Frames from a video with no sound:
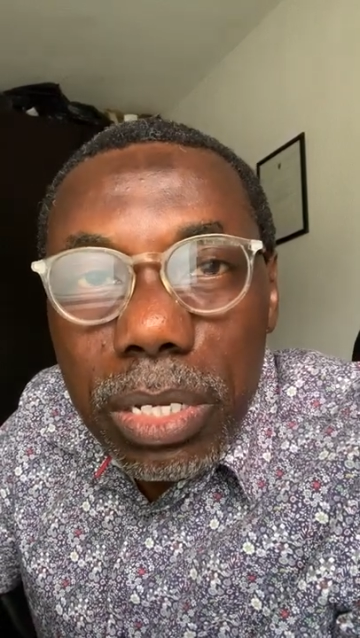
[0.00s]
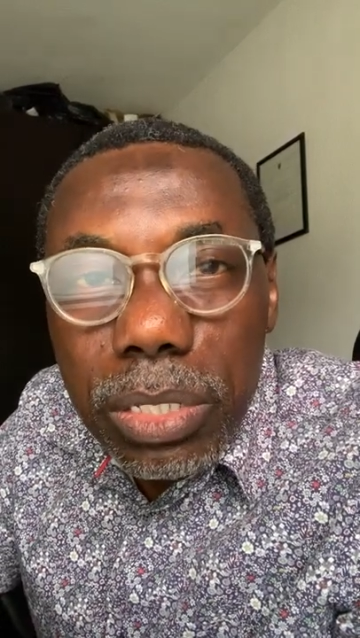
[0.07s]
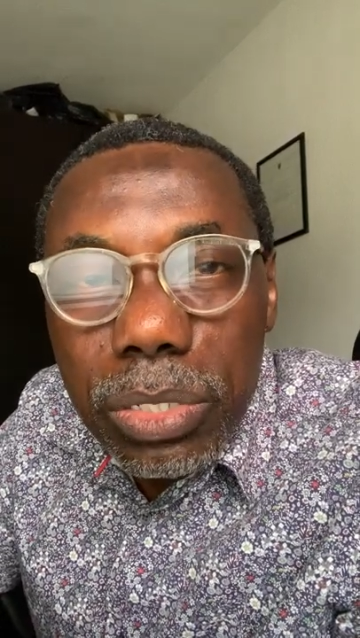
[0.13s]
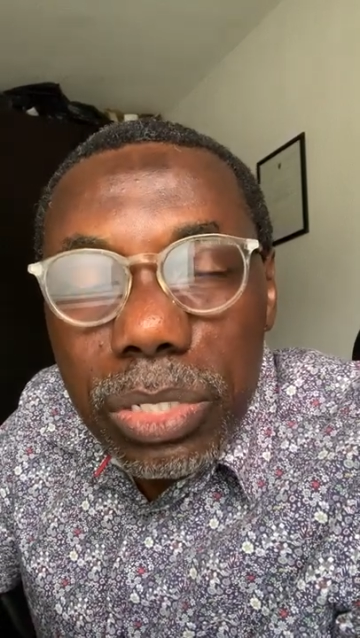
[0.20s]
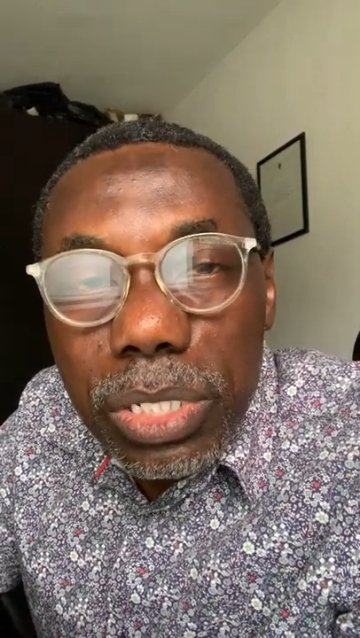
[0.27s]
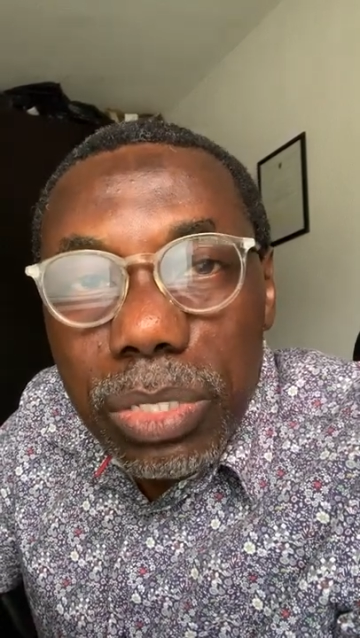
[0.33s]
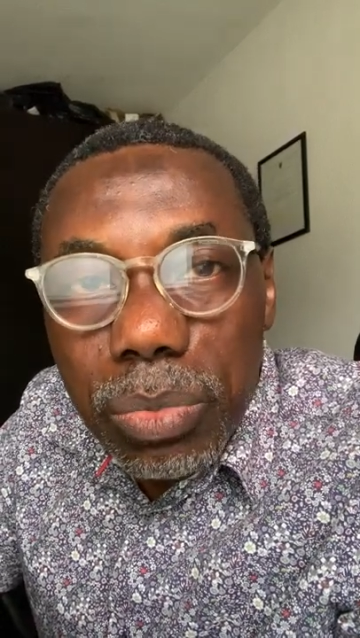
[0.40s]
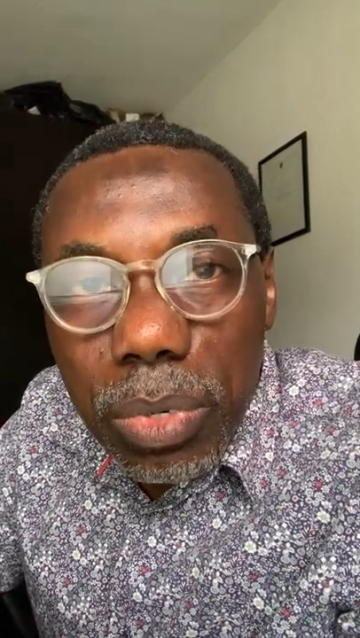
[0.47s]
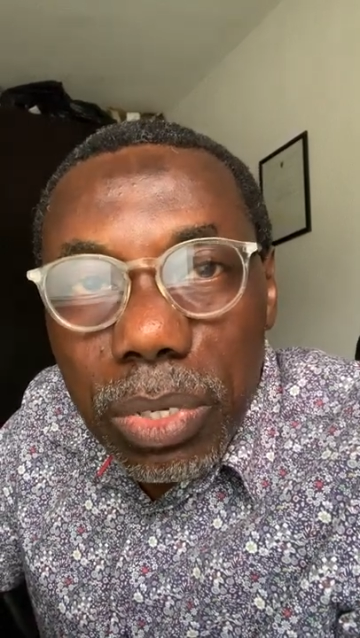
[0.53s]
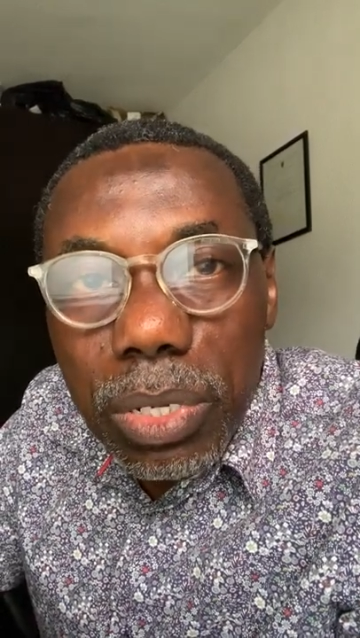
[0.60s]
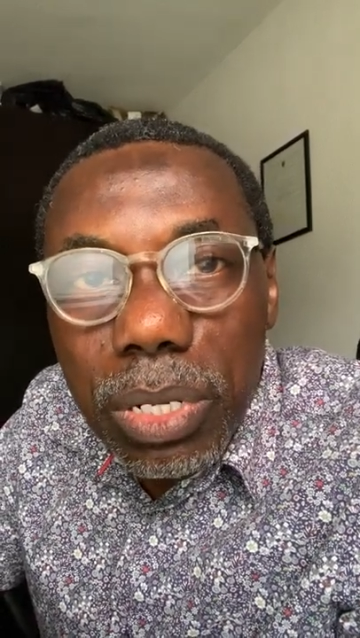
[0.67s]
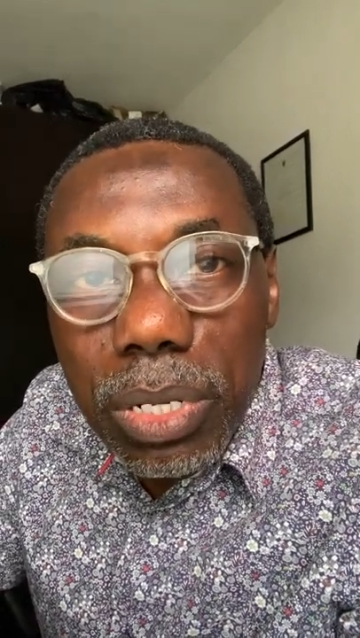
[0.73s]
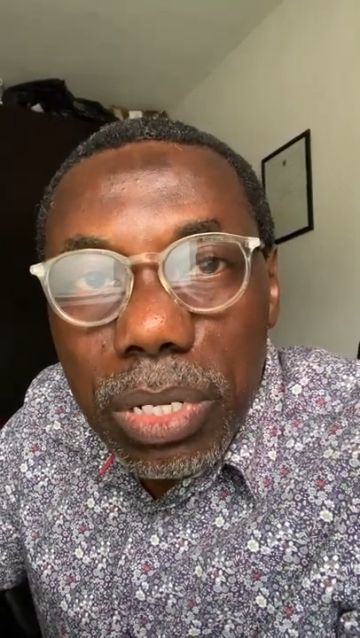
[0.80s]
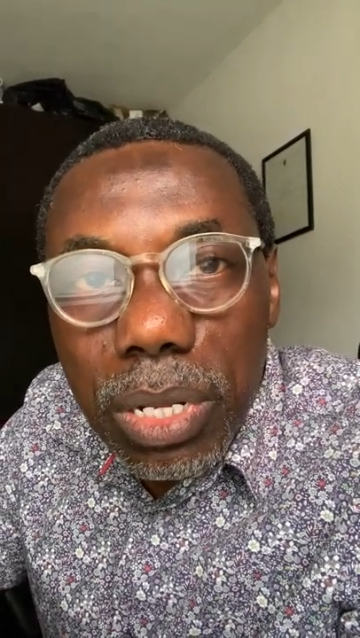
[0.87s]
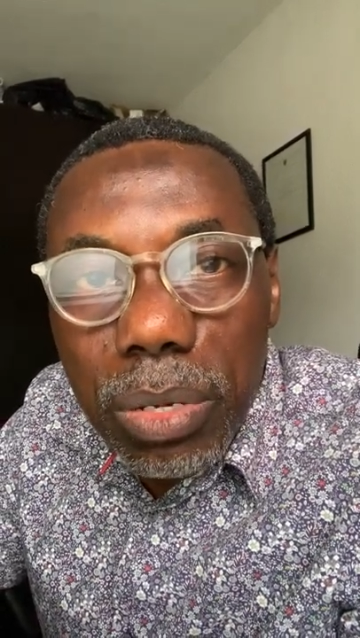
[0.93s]
treat one
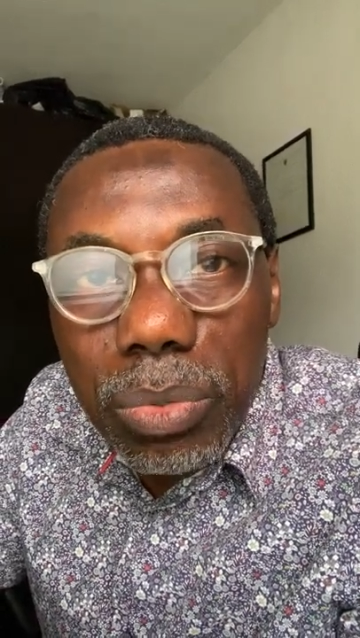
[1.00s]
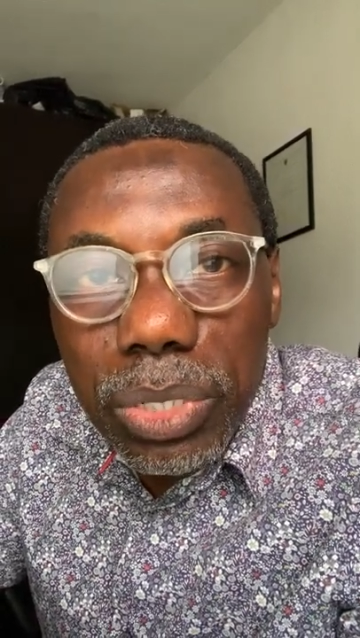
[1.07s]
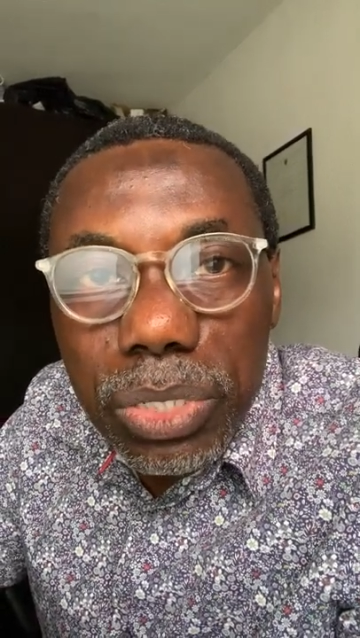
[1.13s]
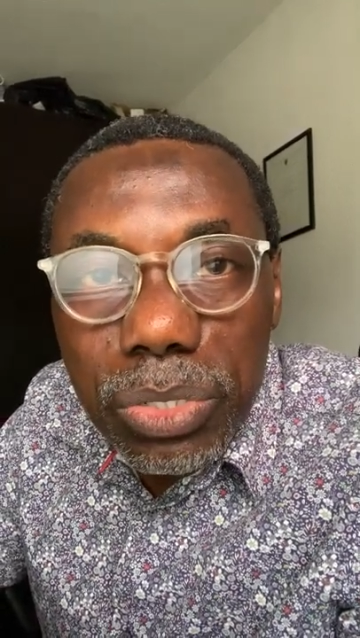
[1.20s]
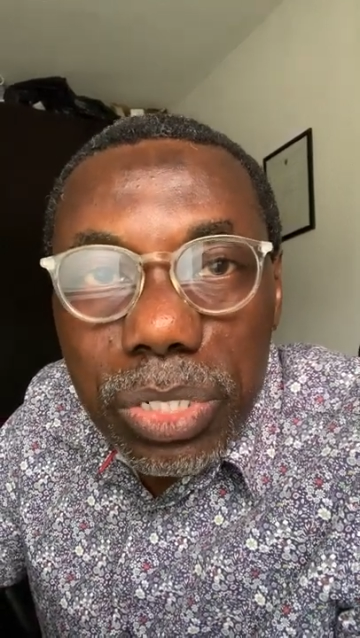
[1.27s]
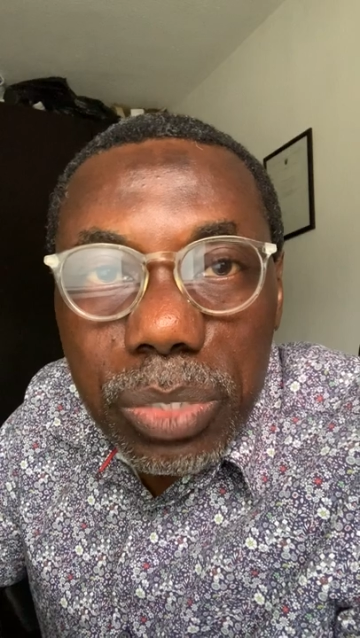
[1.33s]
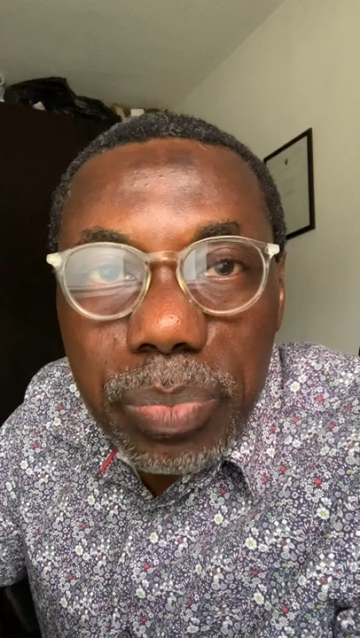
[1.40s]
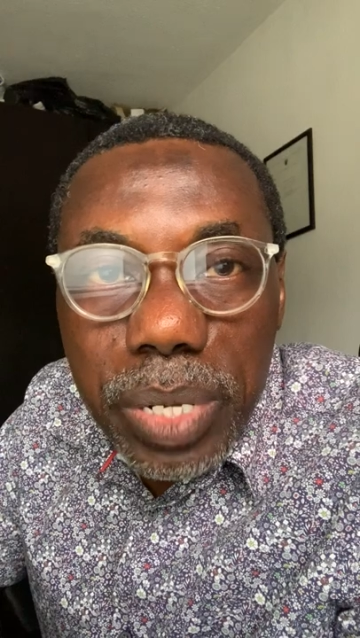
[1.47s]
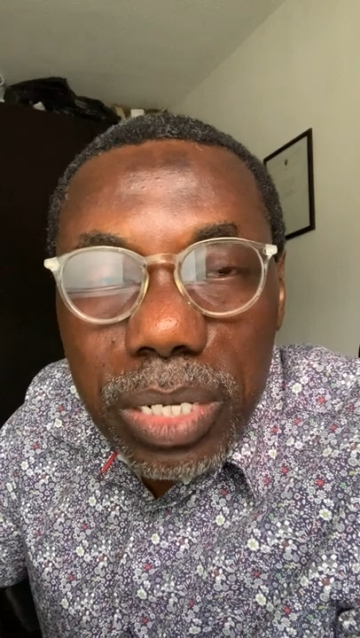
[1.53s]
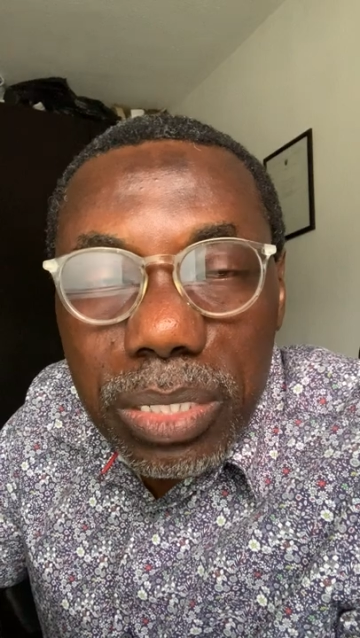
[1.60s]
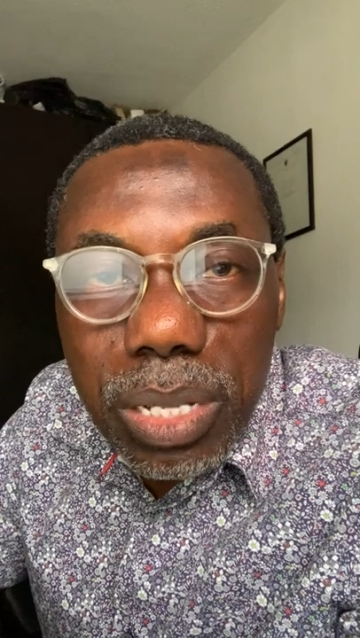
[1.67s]
another with respect